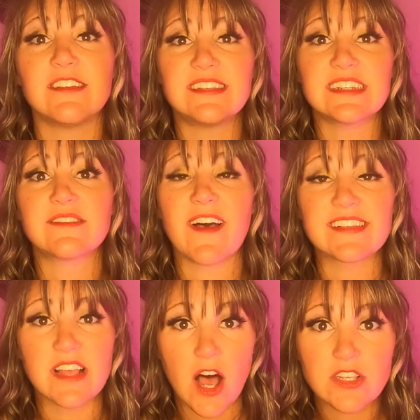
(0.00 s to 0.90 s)
You know, Six
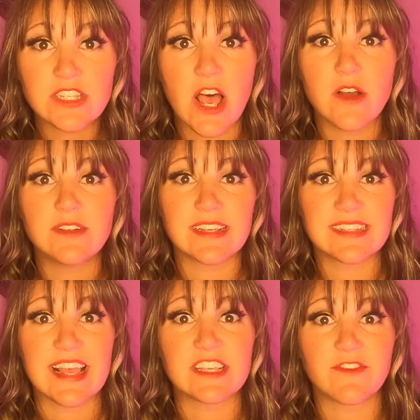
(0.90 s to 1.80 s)
Flags also does
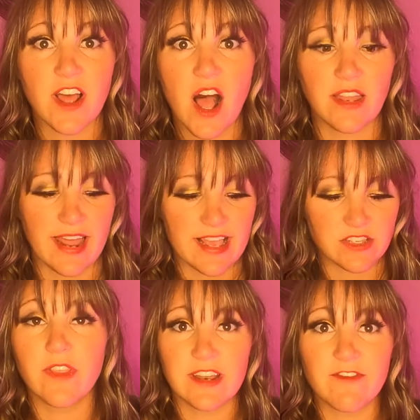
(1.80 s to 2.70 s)
things for the holidays
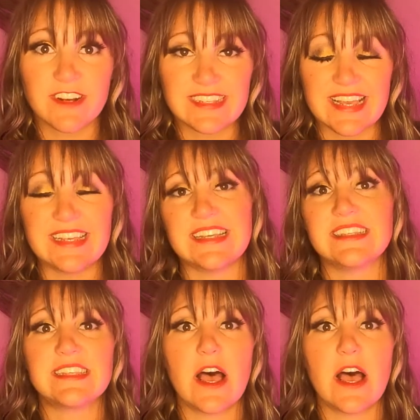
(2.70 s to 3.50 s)
or the different seasons.